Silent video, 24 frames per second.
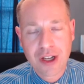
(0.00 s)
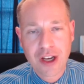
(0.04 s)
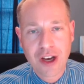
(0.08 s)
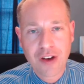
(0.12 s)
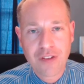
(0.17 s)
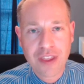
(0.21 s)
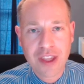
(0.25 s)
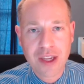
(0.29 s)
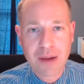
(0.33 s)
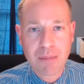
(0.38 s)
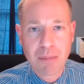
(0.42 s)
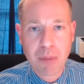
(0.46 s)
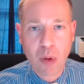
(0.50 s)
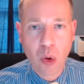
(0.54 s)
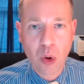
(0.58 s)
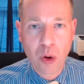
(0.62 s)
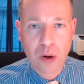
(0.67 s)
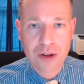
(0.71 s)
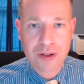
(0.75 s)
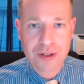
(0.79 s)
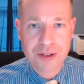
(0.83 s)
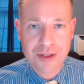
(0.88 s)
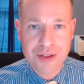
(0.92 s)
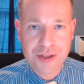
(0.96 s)
of the
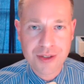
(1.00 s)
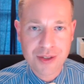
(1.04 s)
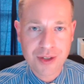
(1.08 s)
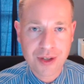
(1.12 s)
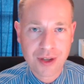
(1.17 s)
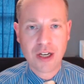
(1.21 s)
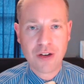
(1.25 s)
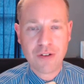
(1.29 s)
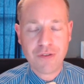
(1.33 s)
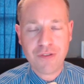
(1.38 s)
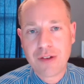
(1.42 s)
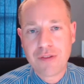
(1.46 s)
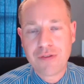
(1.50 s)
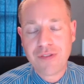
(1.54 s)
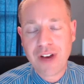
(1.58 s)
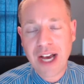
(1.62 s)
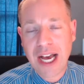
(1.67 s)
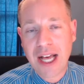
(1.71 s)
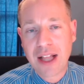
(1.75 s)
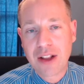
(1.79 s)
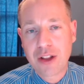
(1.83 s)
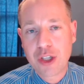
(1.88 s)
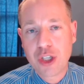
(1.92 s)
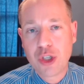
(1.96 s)
importance of
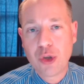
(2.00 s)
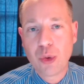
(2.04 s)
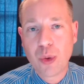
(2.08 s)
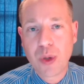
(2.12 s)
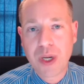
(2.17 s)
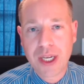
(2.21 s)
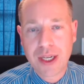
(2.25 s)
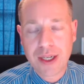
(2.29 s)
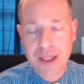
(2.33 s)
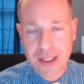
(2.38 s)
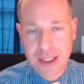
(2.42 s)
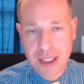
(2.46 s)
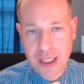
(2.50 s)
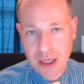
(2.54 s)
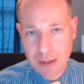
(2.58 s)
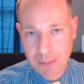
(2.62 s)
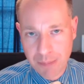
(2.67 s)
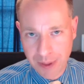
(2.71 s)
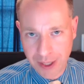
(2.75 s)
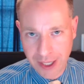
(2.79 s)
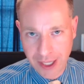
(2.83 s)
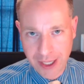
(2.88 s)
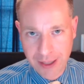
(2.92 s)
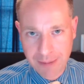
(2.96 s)
valuing a
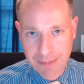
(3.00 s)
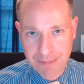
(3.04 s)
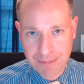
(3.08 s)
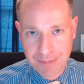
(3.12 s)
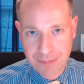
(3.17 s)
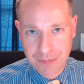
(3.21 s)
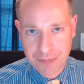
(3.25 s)
company